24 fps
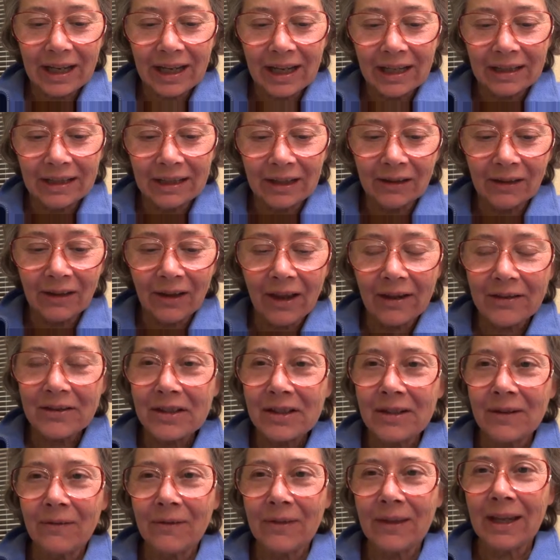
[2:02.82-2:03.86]
and the
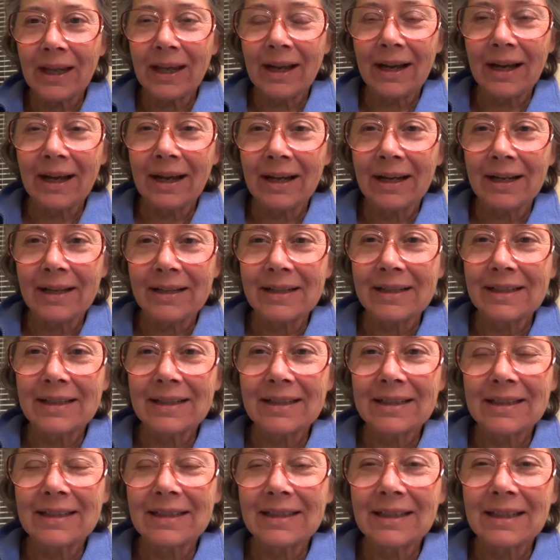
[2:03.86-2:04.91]
lust of the eyes.